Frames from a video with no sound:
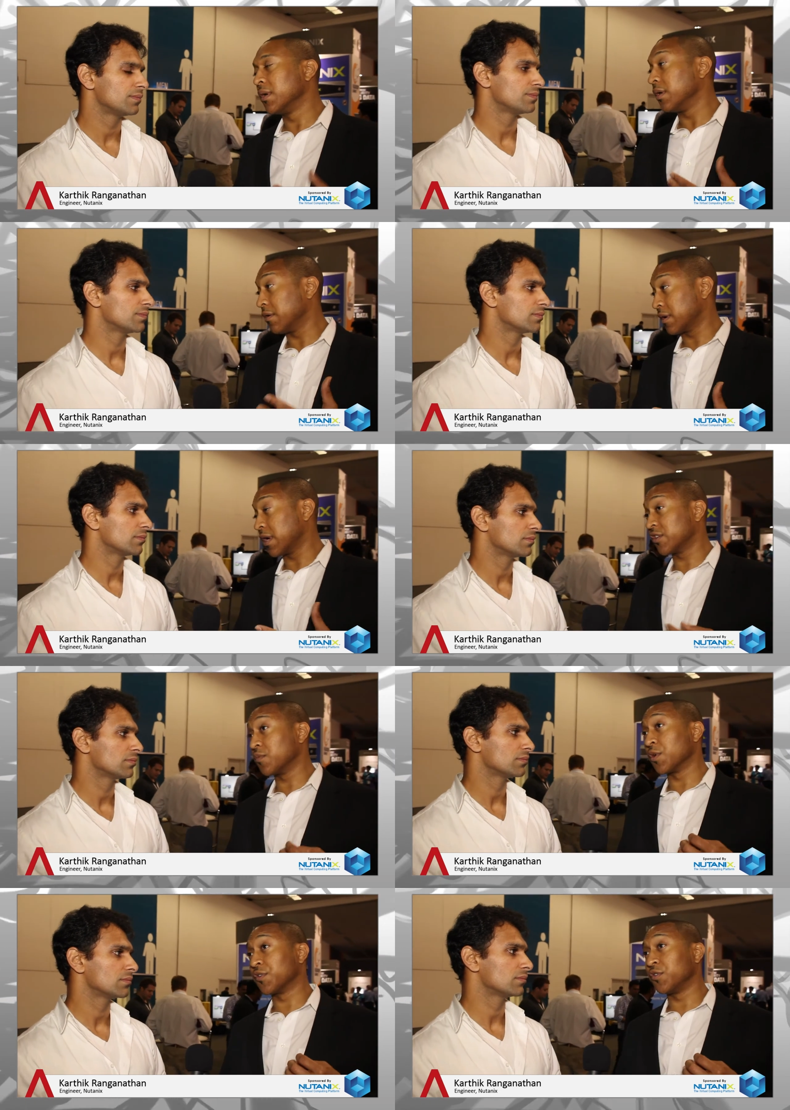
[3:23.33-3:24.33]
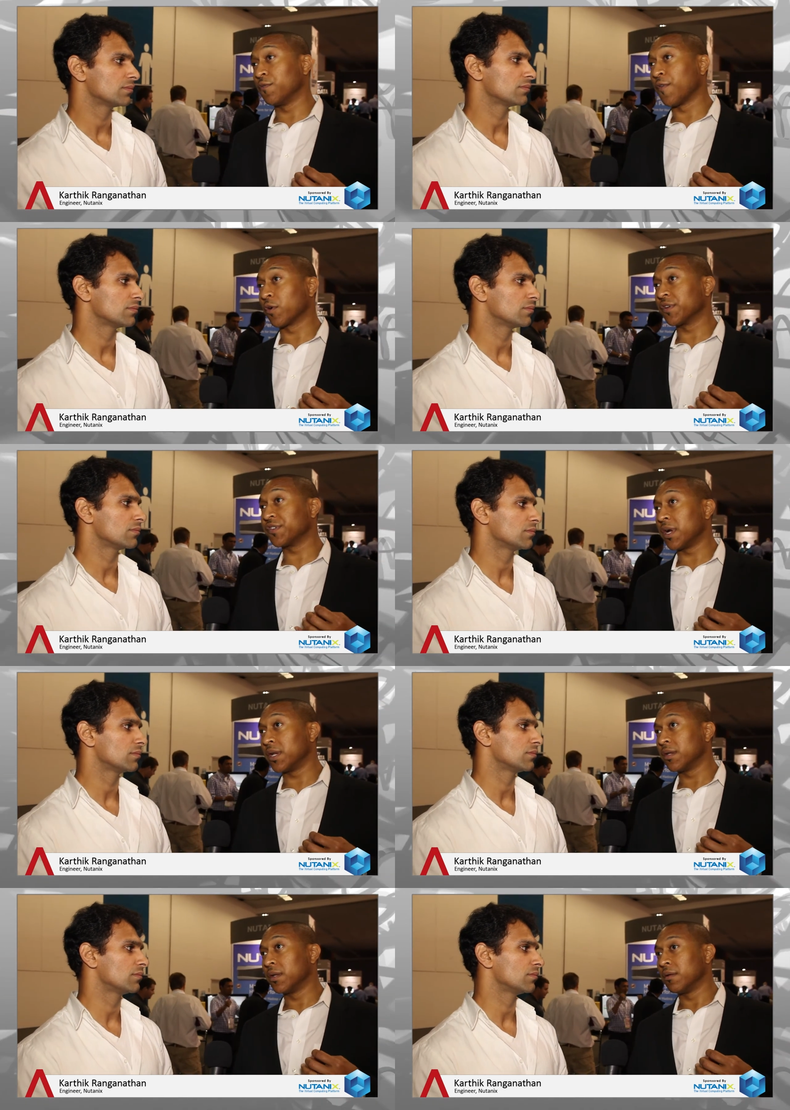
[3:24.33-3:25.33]
Speaker 1: your customers to focus
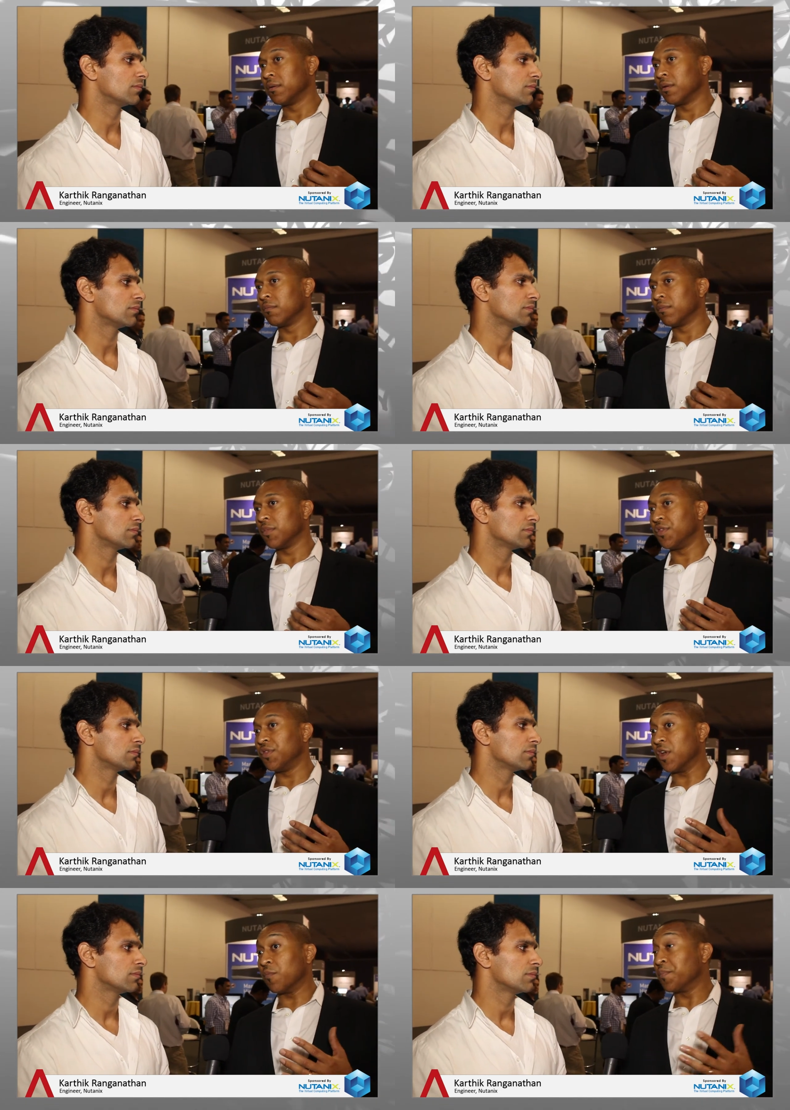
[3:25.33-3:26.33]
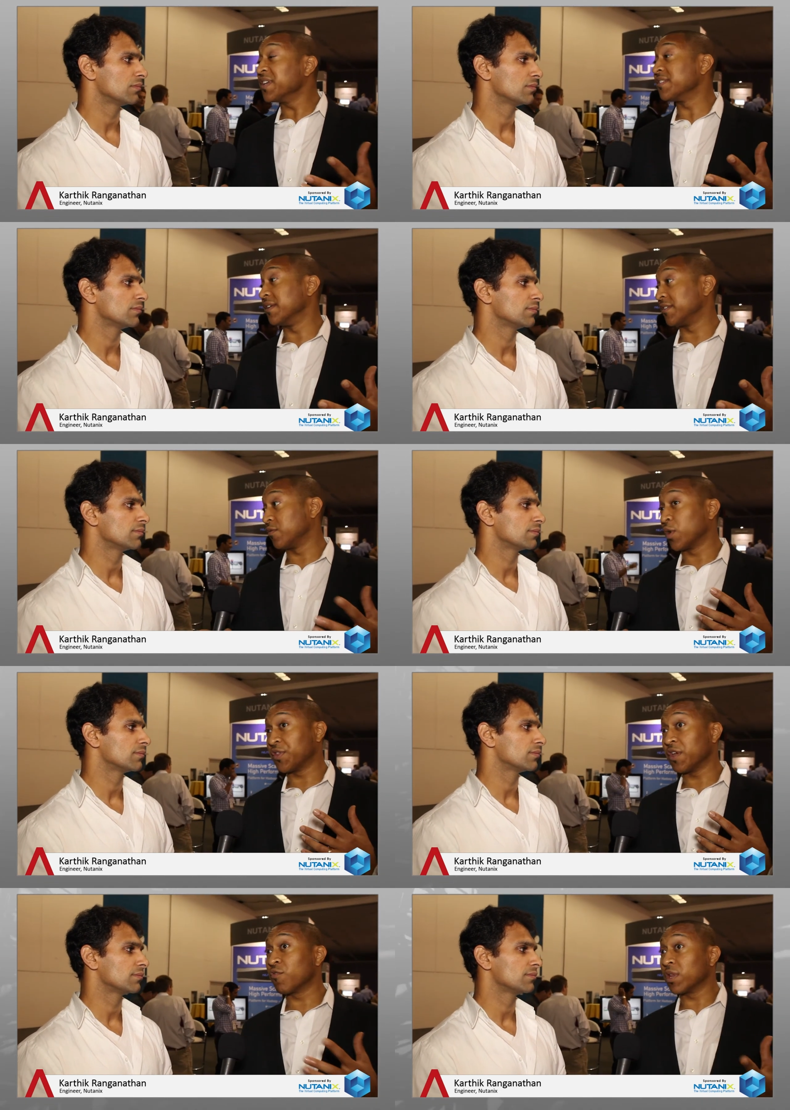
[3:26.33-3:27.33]
on their business, what
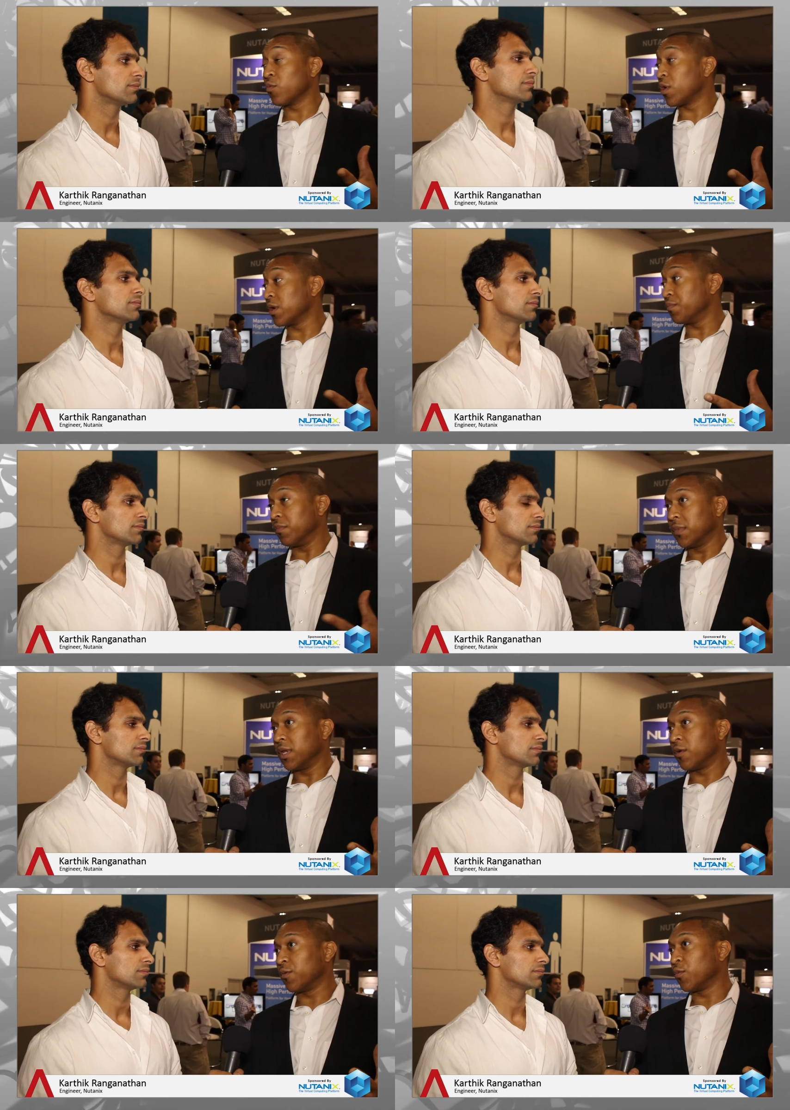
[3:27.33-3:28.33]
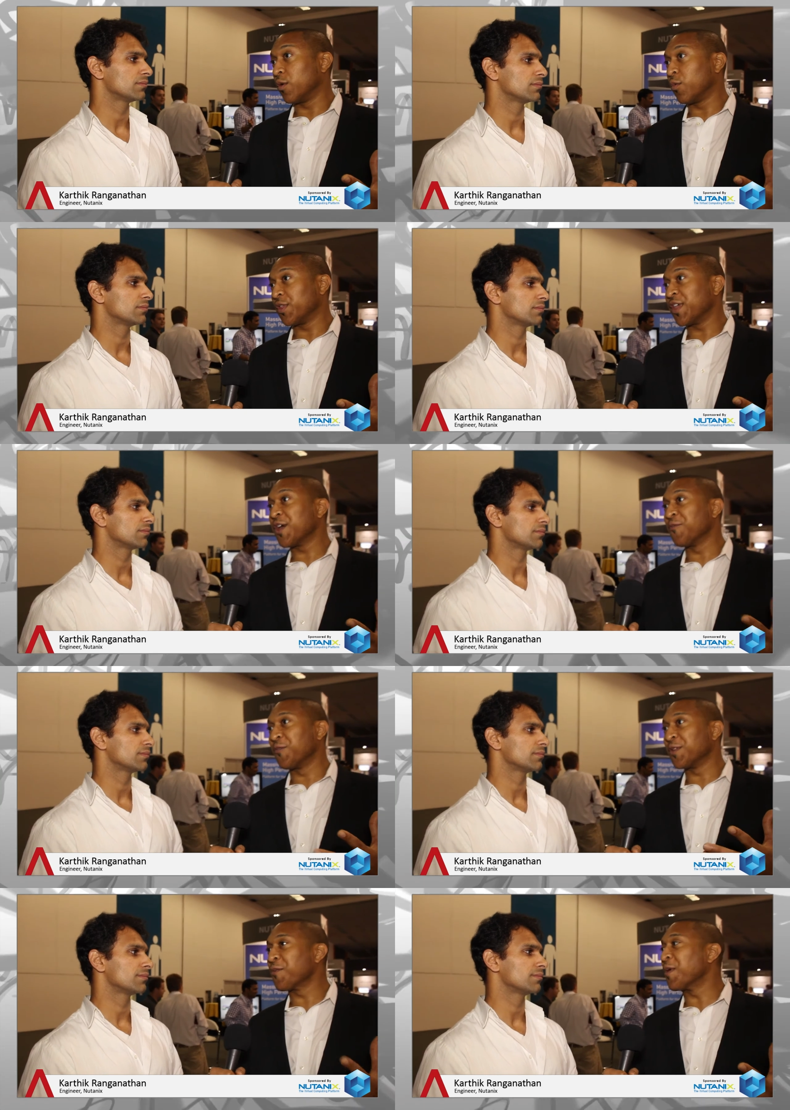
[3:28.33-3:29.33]
they really want to, you know, what, what they
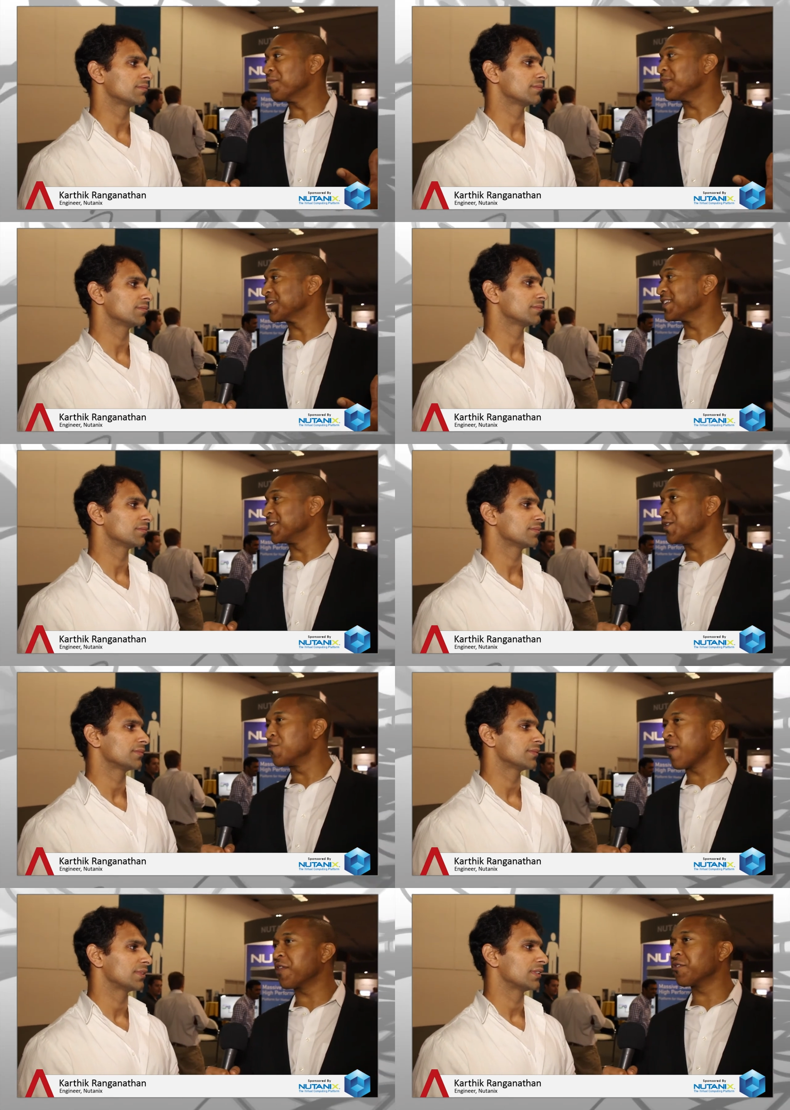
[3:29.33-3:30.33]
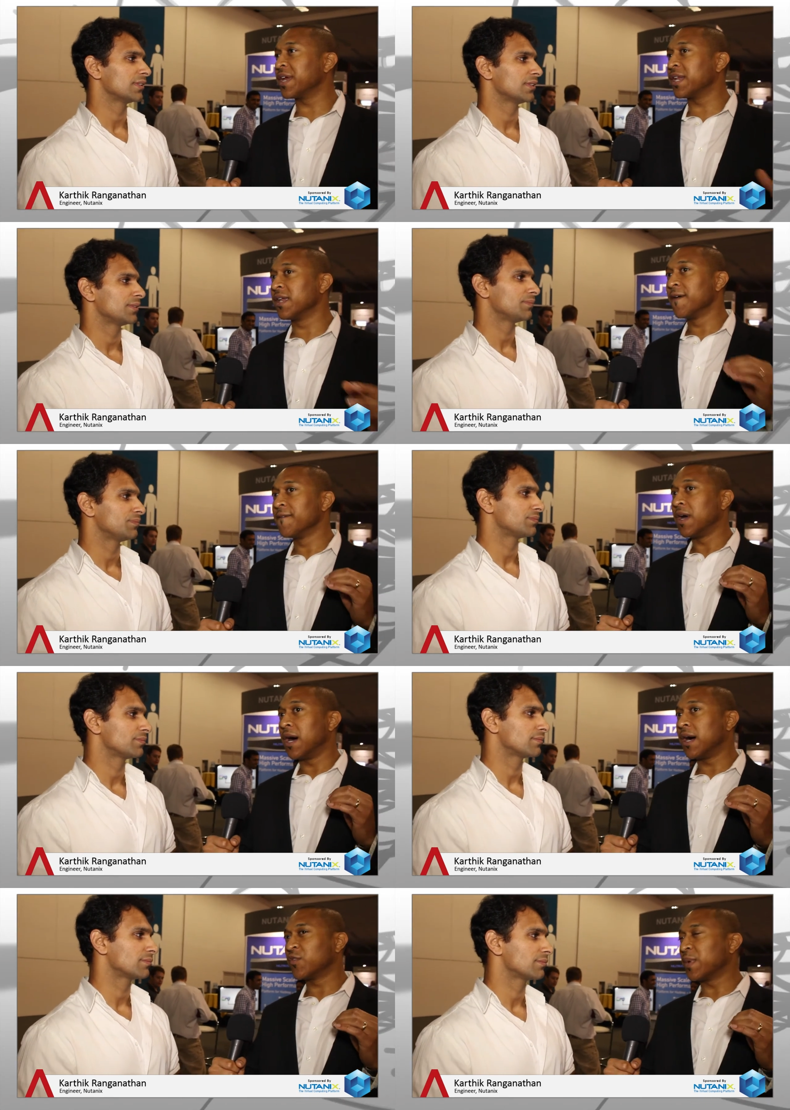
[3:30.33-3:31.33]
what they went in business to do, rather than
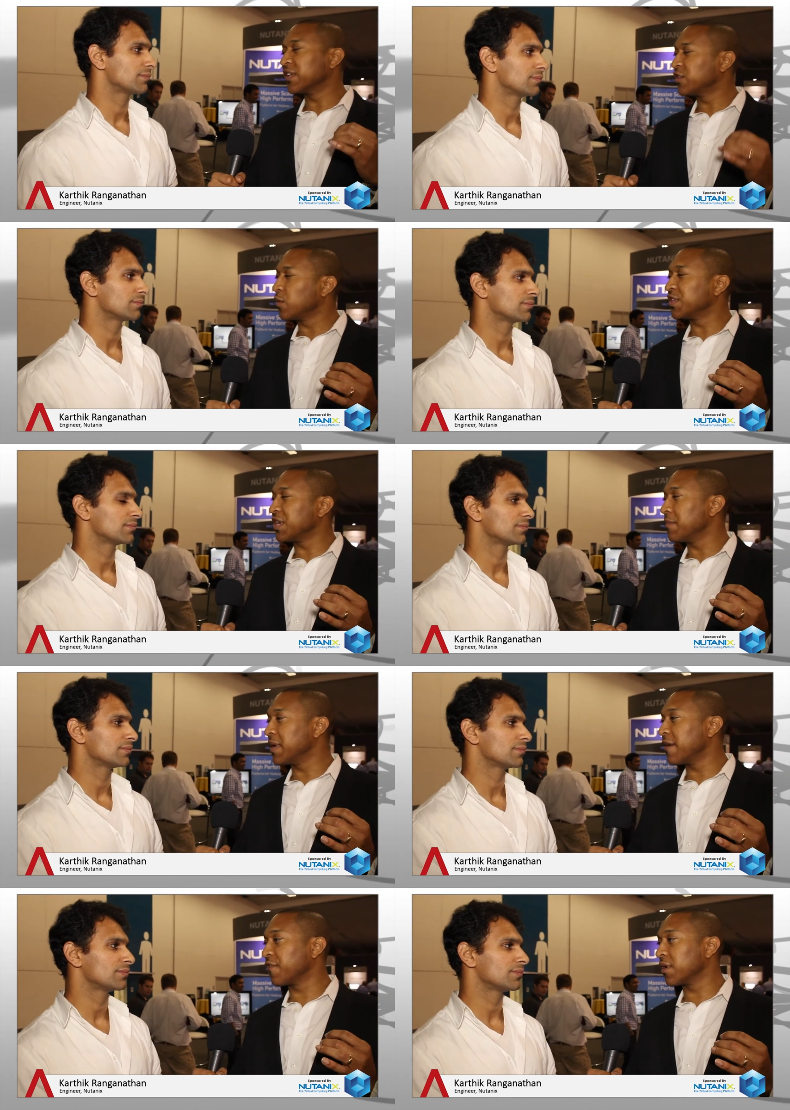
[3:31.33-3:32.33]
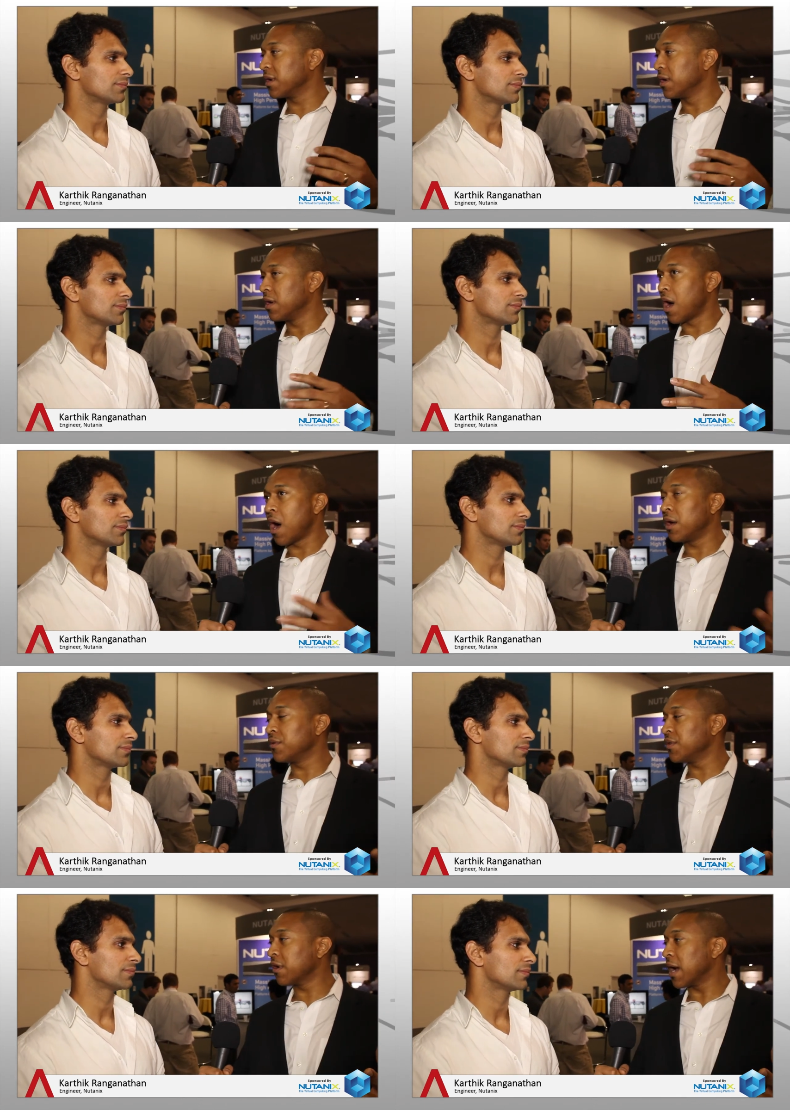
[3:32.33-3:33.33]
uh, spending so much time and effort on their